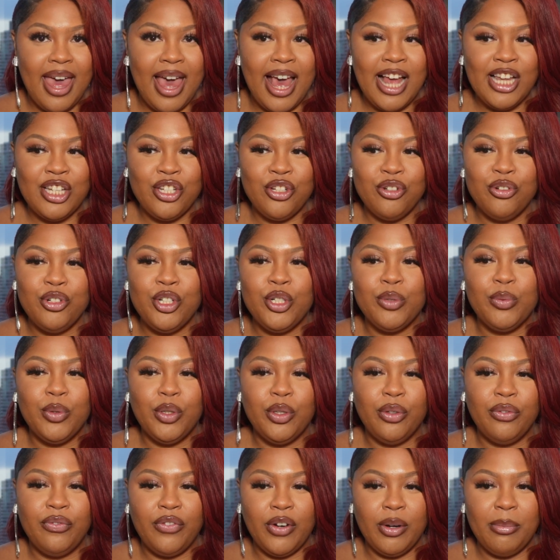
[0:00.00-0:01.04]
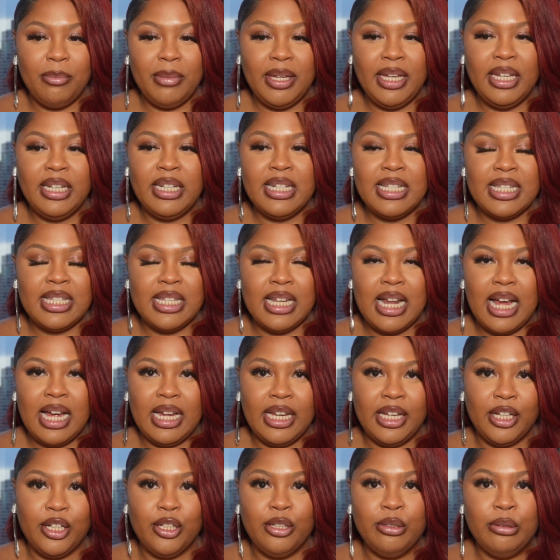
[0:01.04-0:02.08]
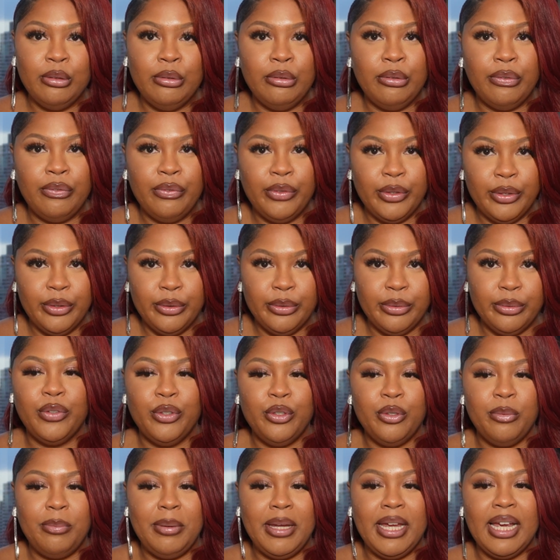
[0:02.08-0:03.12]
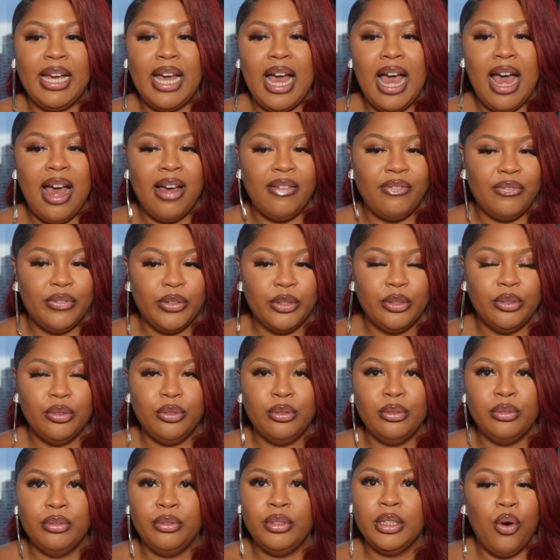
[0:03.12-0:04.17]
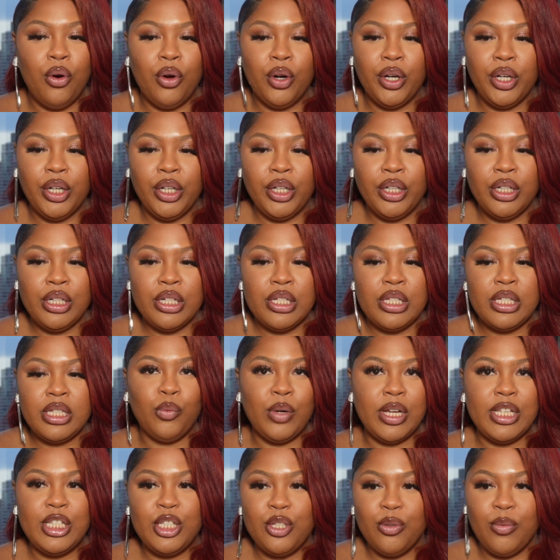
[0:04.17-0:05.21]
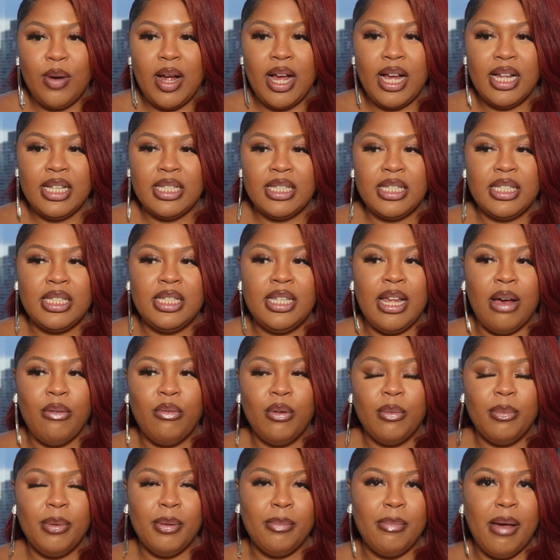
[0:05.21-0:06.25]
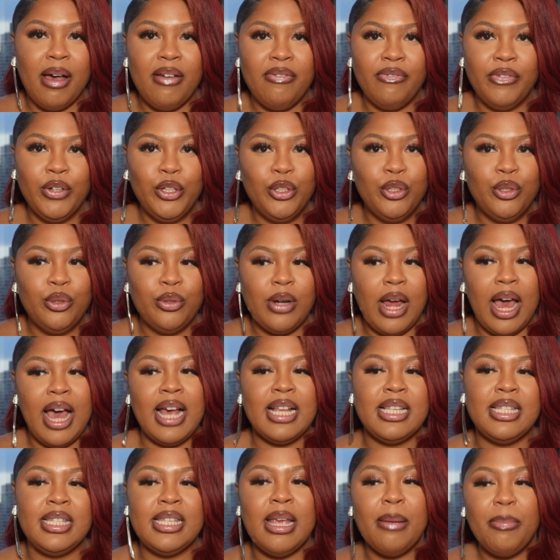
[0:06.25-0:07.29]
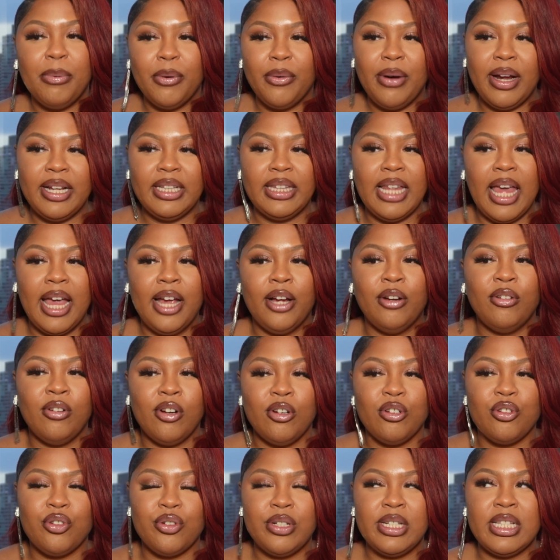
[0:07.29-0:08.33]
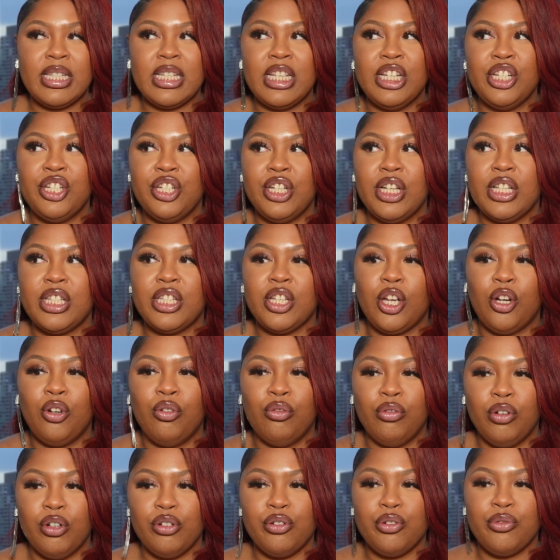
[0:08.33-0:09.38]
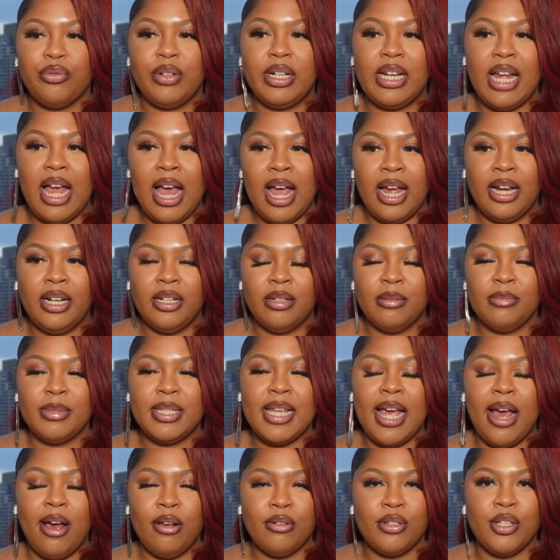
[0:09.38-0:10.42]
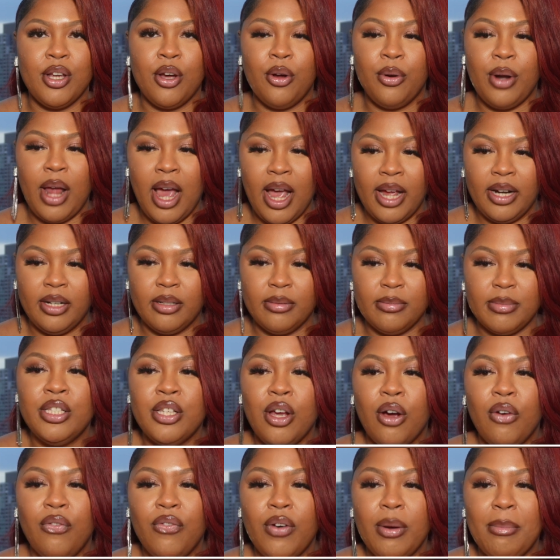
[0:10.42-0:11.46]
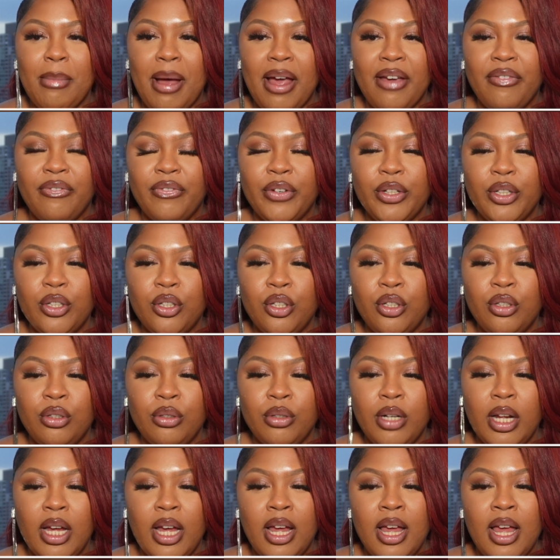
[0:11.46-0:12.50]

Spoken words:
as usual, for me does not include food. Food being hot food, orders, restaurants, that would be my food. I separate that. Groceries is just grocery items, household items. So for my food,